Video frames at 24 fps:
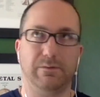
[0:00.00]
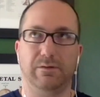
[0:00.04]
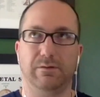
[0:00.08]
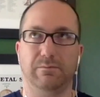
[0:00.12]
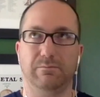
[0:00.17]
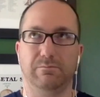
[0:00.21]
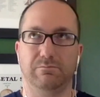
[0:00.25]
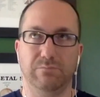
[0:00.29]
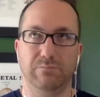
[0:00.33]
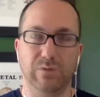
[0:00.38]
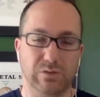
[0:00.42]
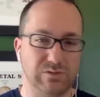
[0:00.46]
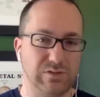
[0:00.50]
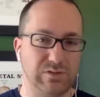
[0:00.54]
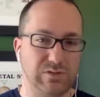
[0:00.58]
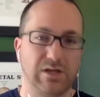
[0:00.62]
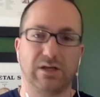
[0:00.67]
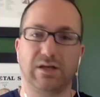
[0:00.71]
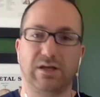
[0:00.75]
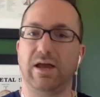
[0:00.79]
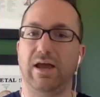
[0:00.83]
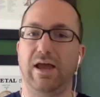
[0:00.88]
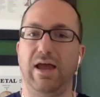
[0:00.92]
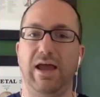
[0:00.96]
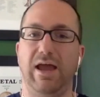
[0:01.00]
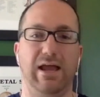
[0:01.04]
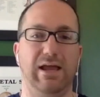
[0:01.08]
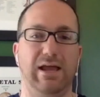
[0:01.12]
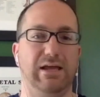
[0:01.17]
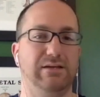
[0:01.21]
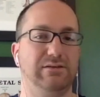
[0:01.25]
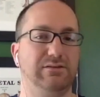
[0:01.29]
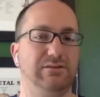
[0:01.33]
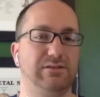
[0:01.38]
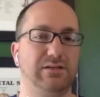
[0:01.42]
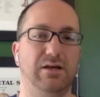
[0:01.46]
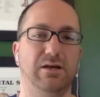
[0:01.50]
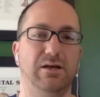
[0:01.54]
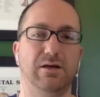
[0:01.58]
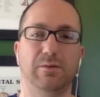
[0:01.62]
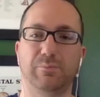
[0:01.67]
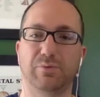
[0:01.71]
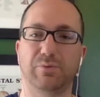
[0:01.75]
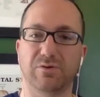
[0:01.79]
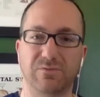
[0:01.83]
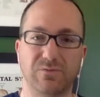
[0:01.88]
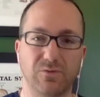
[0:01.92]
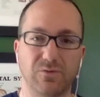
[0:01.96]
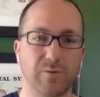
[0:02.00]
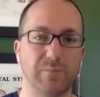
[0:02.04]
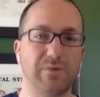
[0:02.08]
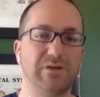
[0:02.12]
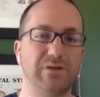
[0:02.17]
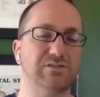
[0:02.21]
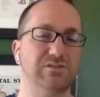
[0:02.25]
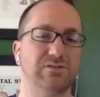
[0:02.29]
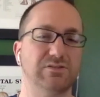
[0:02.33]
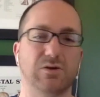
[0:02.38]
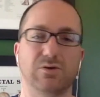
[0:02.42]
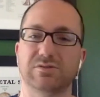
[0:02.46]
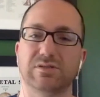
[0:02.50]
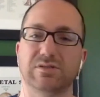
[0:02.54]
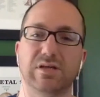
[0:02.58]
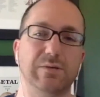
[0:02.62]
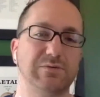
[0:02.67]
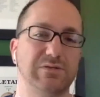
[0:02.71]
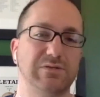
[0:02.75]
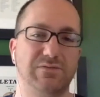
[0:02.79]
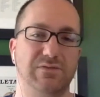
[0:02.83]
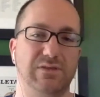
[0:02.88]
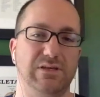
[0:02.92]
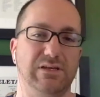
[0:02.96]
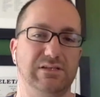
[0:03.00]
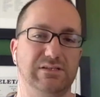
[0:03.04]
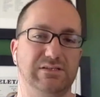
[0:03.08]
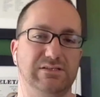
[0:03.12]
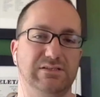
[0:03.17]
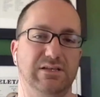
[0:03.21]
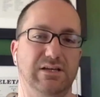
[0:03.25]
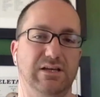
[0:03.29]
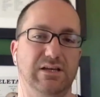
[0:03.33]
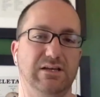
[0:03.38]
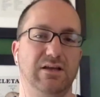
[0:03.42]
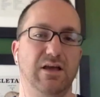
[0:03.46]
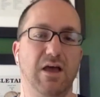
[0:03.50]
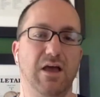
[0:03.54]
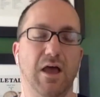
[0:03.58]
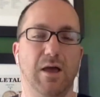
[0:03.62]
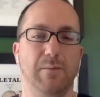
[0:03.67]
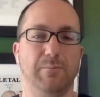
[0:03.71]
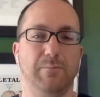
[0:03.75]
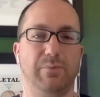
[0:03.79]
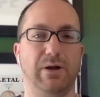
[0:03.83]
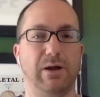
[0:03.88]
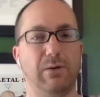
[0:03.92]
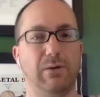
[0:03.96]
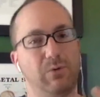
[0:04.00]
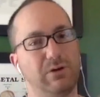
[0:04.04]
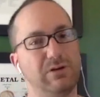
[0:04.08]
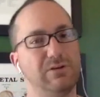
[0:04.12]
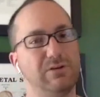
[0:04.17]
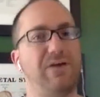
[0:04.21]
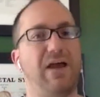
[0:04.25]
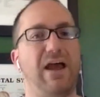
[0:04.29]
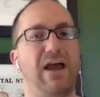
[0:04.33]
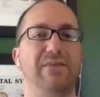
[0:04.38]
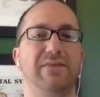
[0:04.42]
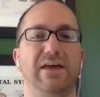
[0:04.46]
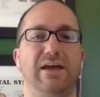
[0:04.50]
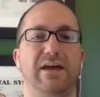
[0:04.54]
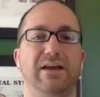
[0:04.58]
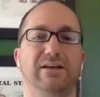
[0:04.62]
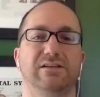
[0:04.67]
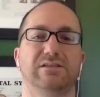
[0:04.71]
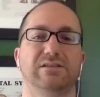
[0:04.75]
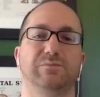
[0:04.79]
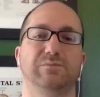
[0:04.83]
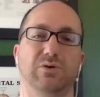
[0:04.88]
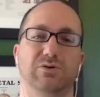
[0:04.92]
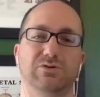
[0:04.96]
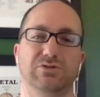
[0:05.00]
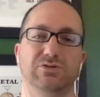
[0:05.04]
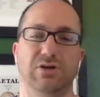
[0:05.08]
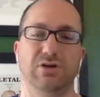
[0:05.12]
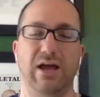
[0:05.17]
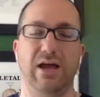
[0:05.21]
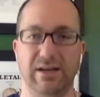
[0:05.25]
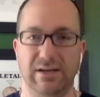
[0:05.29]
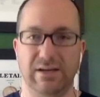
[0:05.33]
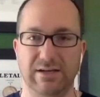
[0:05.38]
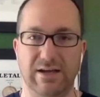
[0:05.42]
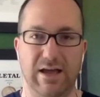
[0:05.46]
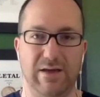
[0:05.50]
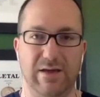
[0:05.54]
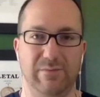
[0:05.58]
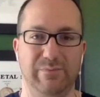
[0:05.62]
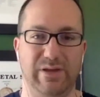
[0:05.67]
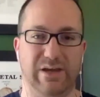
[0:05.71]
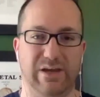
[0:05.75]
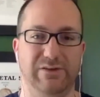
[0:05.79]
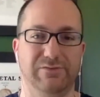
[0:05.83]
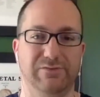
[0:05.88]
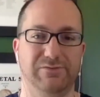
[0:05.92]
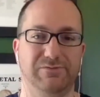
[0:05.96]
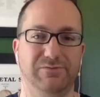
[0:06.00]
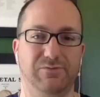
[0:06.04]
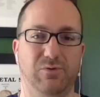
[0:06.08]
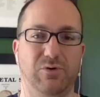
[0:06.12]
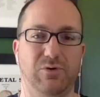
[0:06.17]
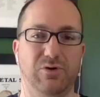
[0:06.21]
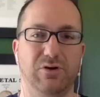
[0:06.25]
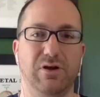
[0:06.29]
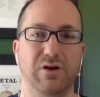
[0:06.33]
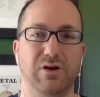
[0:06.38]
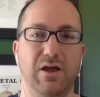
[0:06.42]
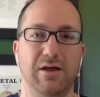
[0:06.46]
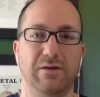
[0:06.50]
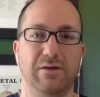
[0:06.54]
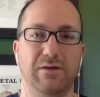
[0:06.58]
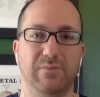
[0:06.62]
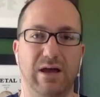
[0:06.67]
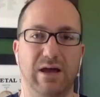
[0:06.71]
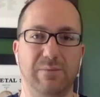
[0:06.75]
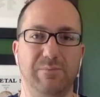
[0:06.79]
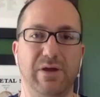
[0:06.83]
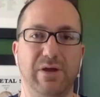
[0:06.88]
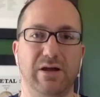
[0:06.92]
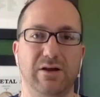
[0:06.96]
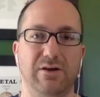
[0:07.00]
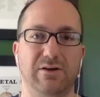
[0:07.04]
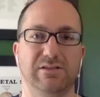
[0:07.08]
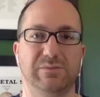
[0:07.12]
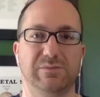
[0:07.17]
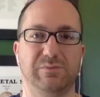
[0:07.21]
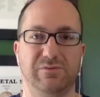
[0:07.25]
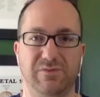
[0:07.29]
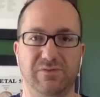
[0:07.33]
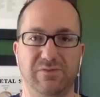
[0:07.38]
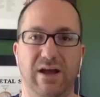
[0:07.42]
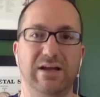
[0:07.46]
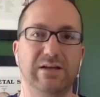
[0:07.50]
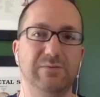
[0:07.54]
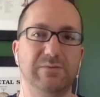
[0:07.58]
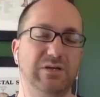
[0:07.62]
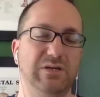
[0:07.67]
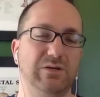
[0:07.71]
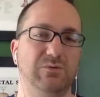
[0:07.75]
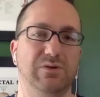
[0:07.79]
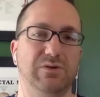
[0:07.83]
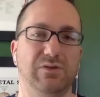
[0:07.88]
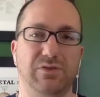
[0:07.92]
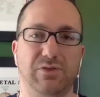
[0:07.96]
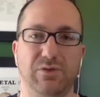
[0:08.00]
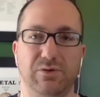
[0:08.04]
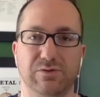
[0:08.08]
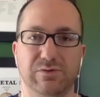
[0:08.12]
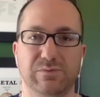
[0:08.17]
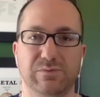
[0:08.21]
music and performance, those types of things did. But I wouldn't have had that exposure had it not been for my parents providing me with those